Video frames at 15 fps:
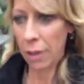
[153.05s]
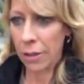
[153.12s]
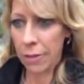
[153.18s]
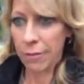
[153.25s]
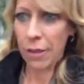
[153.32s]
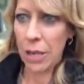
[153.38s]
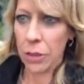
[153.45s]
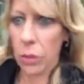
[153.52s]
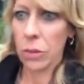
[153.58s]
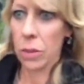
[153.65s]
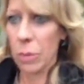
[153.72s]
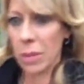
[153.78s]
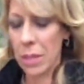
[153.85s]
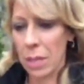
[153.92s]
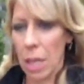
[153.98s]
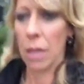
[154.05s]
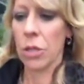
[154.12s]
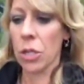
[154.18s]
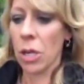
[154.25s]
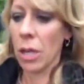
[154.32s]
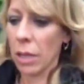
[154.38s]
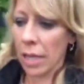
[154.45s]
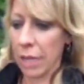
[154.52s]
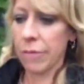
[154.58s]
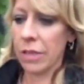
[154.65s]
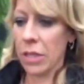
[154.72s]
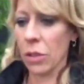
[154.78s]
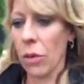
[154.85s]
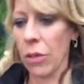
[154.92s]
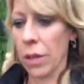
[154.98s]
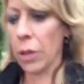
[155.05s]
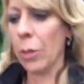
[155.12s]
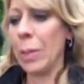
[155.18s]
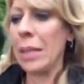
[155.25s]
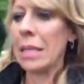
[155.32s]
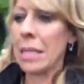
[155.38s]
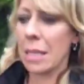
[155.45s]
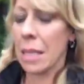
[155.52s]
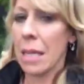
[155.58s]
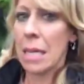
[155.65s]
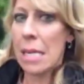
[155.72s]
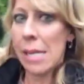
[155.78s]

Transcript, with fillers: good friend who's a massage like physical therapist.